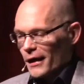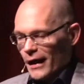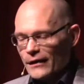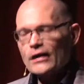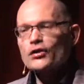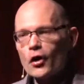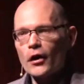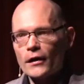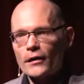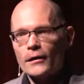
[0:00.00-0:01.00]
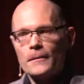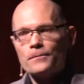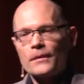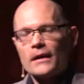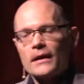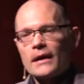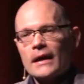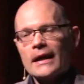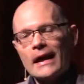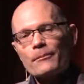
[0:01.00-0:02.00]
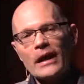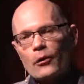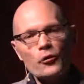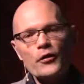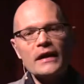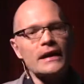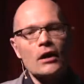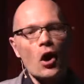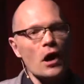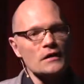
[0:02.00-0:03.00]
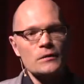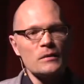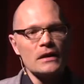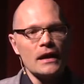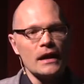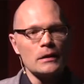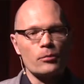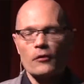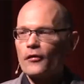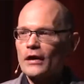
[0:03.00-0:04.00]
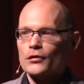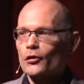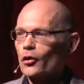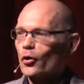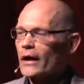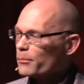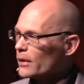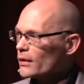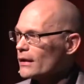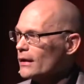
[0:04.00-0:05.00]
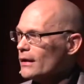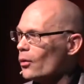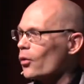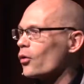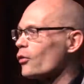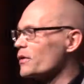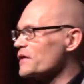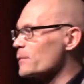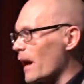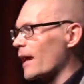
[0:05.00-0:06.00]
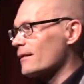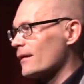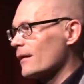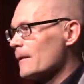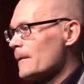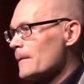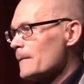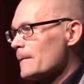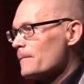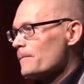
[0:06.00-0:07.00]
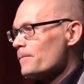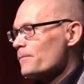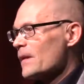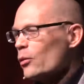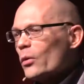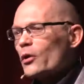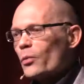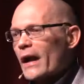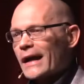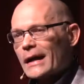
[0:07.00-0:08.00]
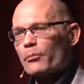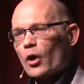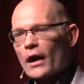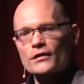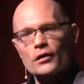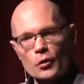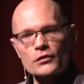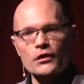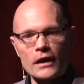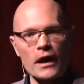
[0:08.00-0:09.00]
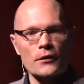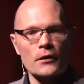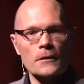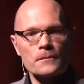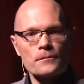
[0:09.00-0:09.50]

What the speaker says: And they should. But I don't think it cost me any professional credibility or respect. In a weird way, it kind of brought us closer together.